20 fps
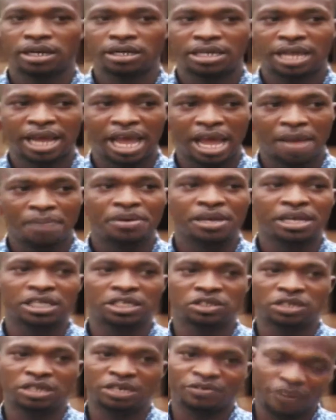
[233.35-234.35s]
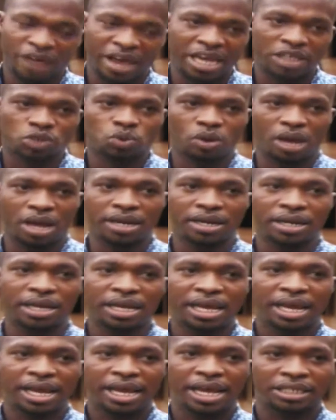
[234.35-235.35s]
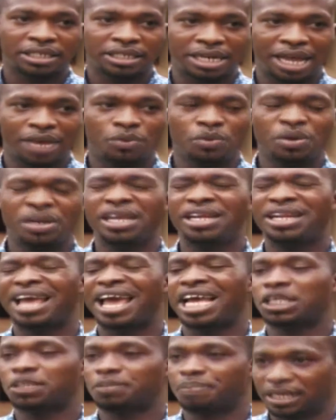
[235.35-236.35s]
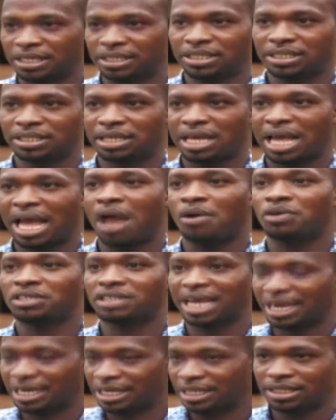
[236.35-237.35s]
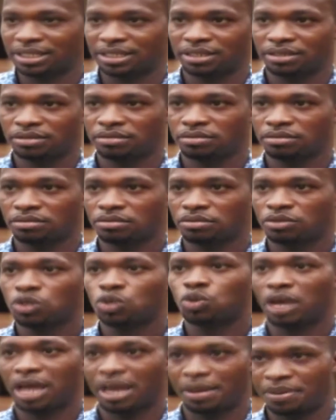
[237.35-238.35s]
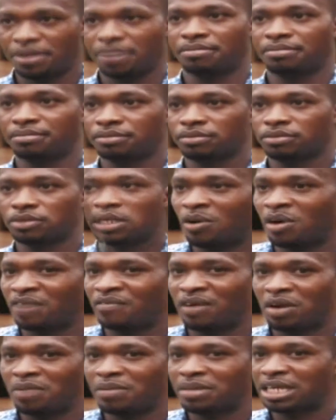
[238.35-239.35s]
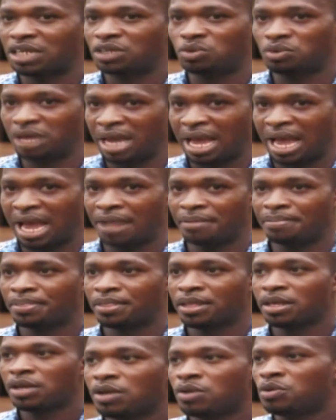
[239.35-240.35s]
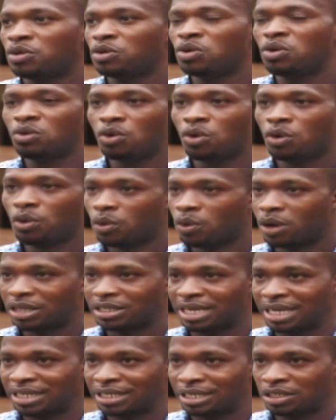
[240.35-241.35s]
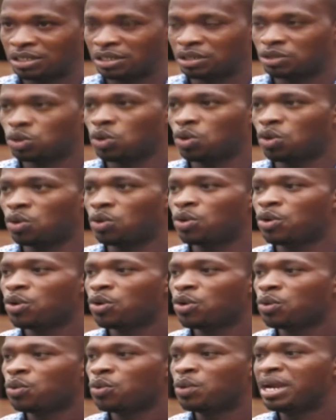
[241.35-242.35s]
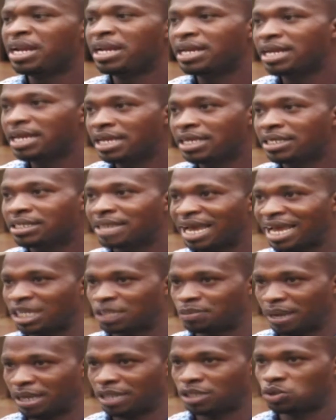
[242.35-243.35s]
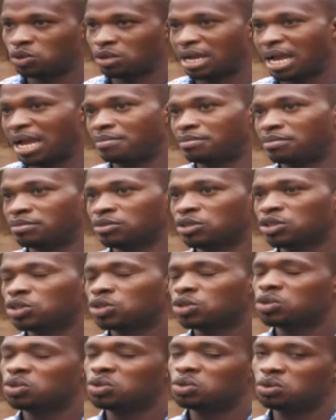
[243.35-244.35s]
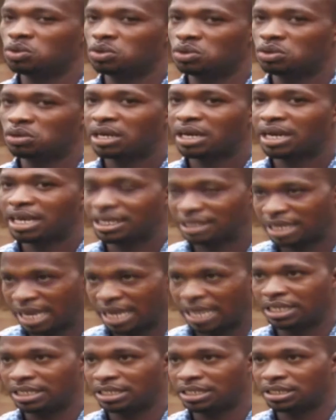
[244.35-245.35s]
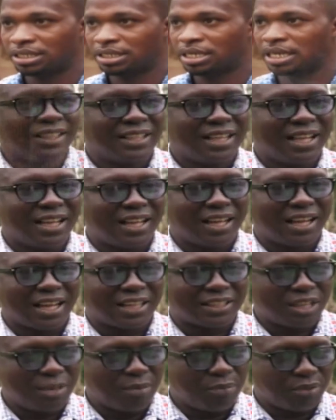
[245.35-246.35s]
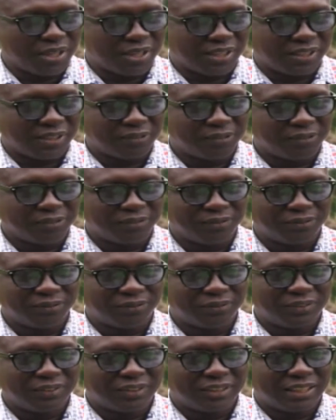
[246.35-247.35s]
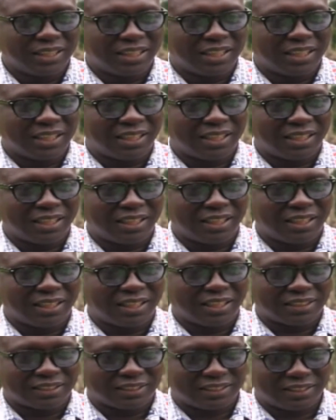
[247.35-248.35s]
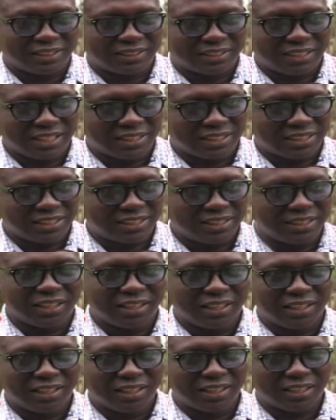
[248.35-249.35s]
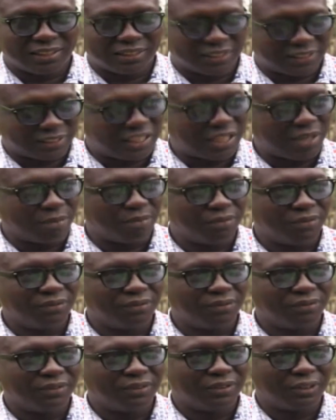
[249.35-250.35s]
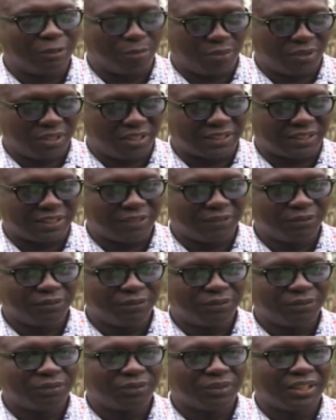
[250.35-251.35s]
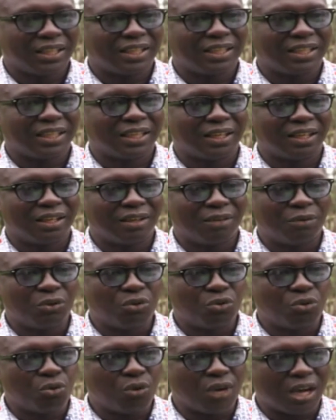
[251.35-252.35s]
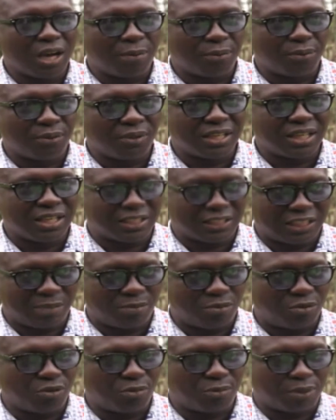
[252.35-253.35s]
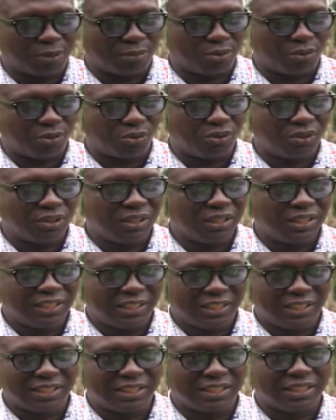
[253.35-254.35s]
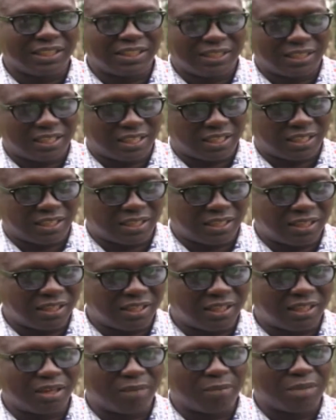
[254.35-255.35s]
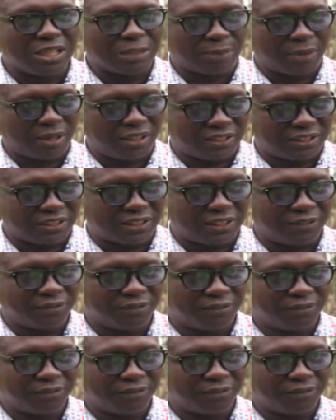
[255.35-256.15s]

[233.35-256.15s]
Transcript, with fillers: The help he's needing, first one is like we need experts outside to help him. Our environment that we are, we don't know what else to do. So we need experts to come to his aid. The assembly uh, has such a system in place and uh, we do help the disabled people in the uh, municipality.